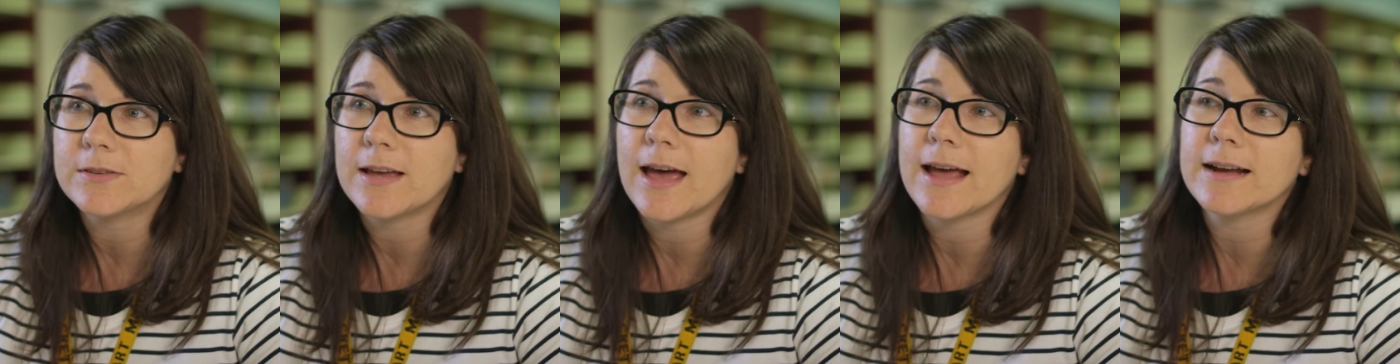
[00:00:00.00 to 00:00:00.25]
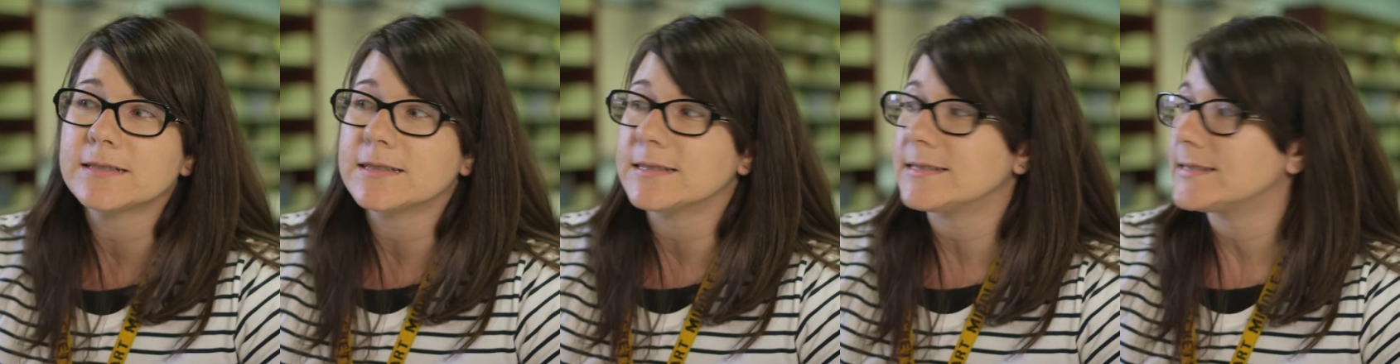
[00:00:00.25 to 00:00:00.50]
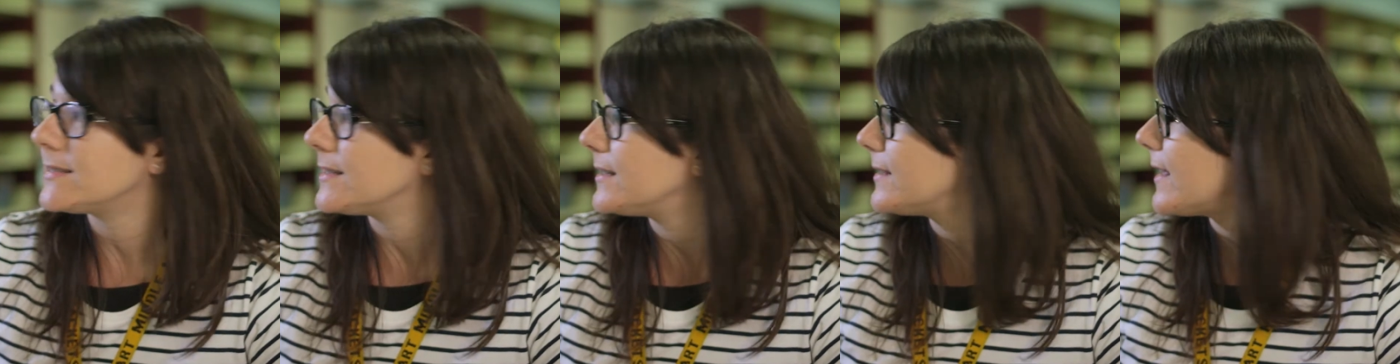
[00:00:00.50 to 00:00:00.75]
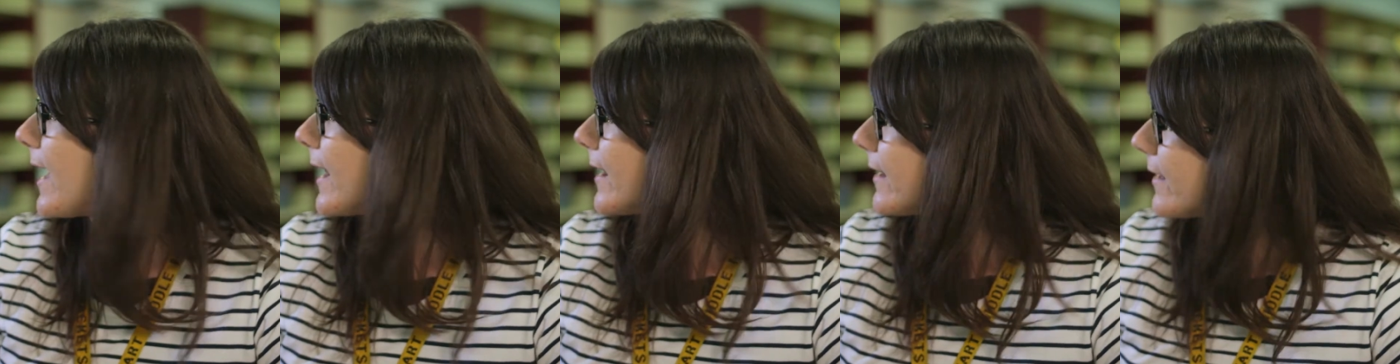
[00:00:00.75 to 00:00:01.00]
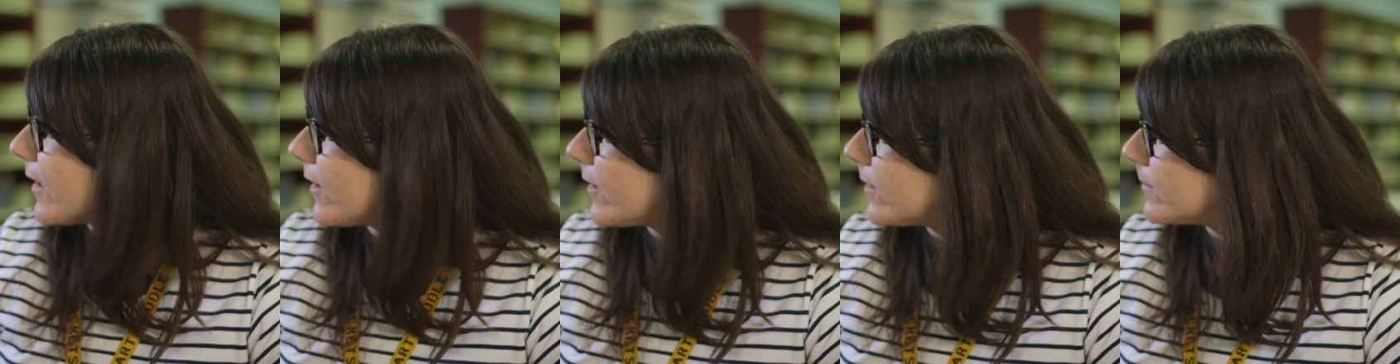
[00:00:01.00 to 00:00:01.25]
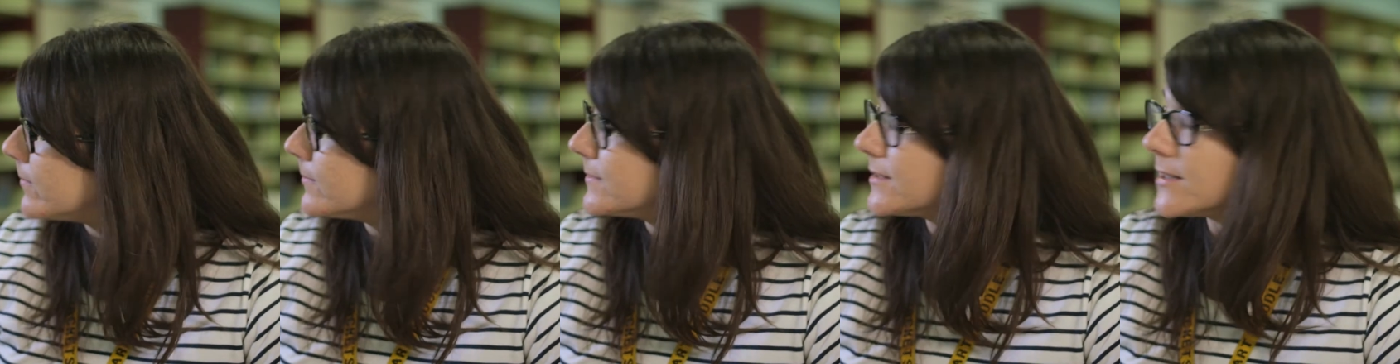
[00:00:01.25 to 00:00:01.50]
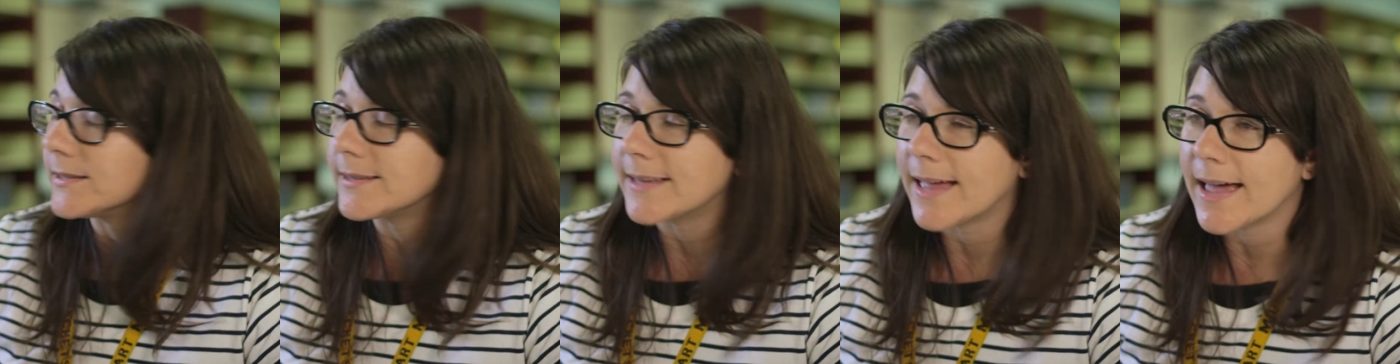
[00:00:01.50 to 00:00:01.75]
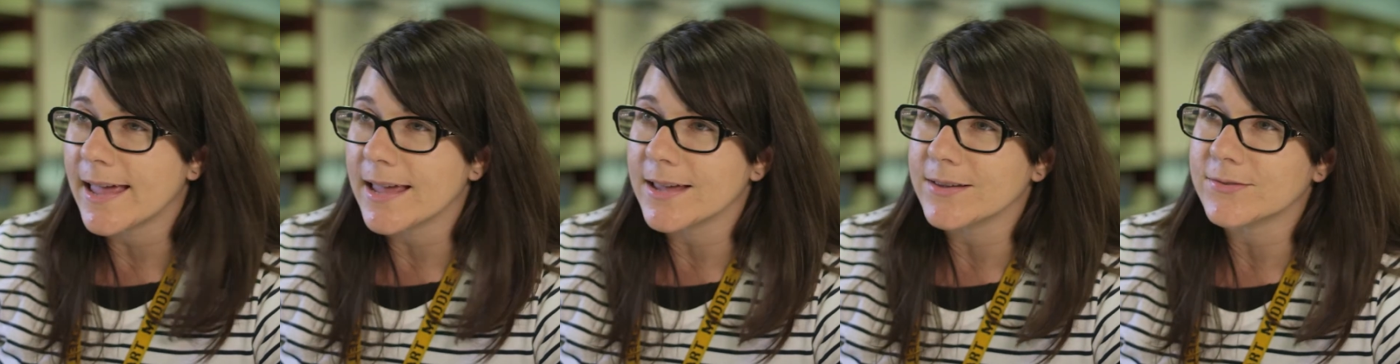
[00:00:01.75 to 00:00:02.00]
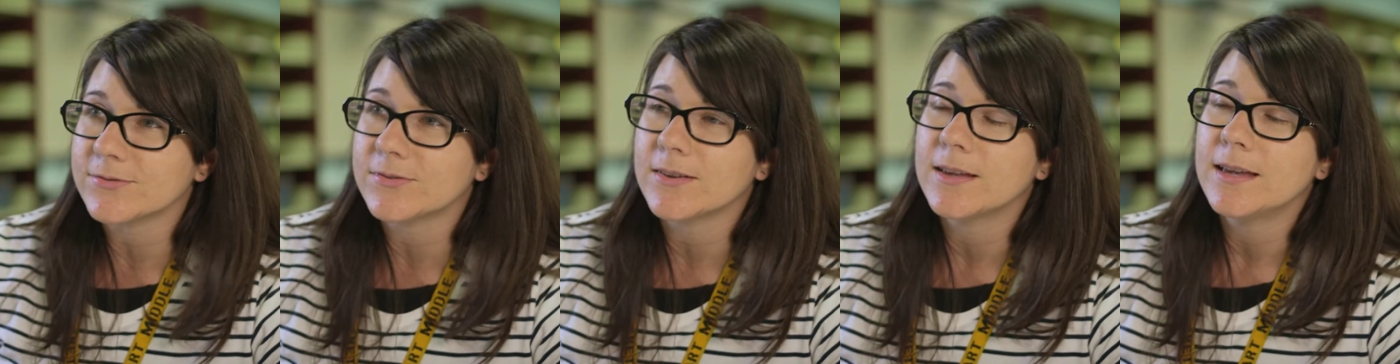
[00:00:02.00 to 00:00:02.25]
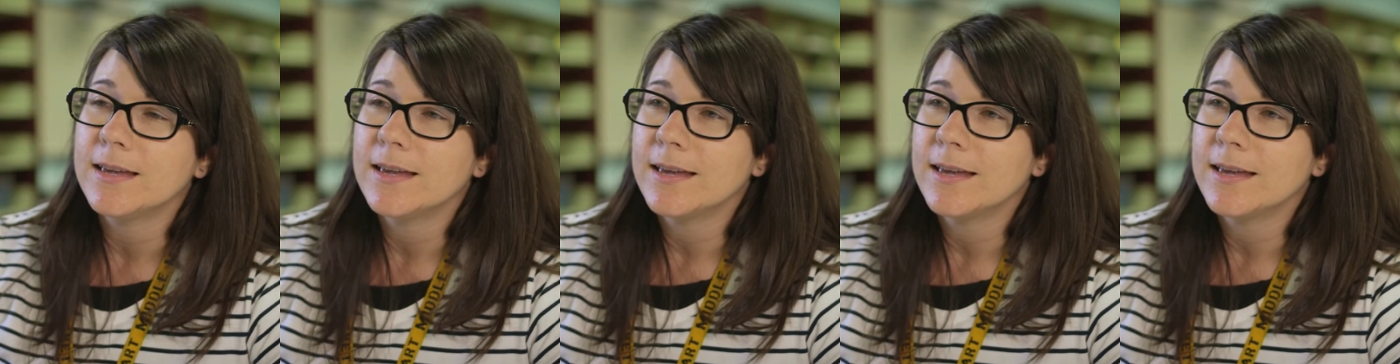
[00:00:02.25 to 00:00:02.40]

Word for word: to actually see that come to life